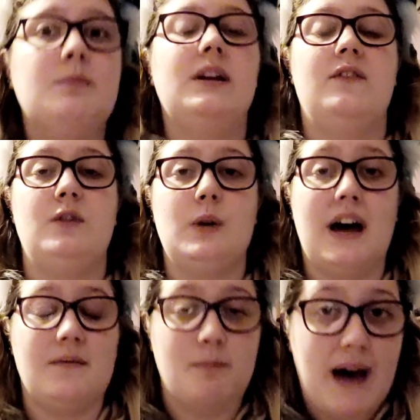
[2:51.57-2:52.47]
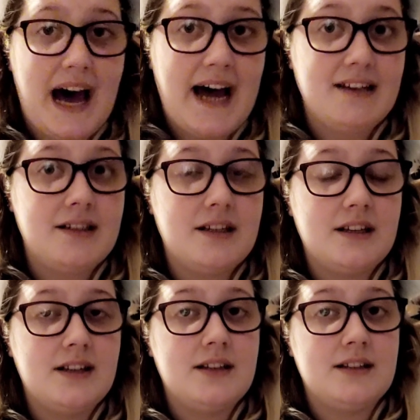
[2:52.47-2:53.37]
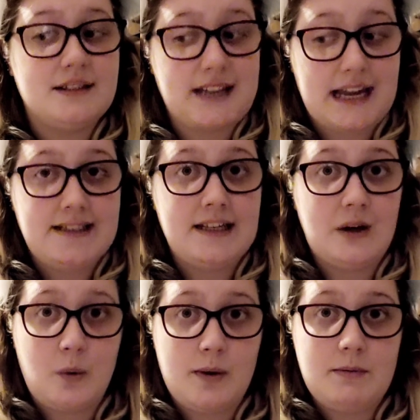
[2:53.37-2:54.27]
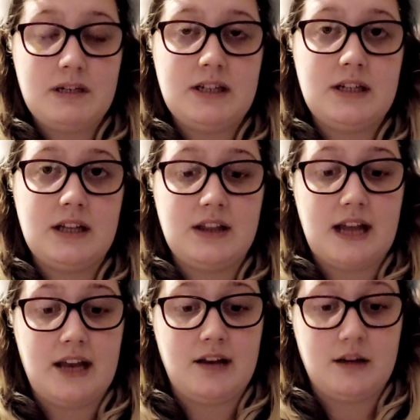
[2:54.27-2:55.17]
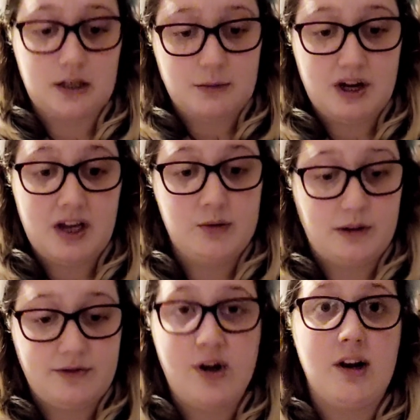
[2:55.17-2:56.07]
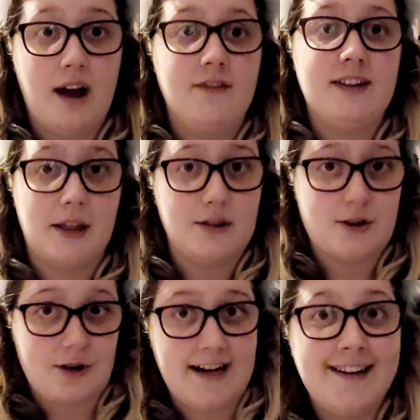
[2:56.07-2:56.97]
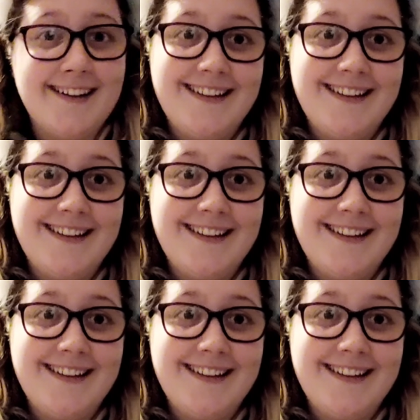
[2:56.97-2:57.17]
But if you have bad skating equipment, then you might as well throw your life down the drain.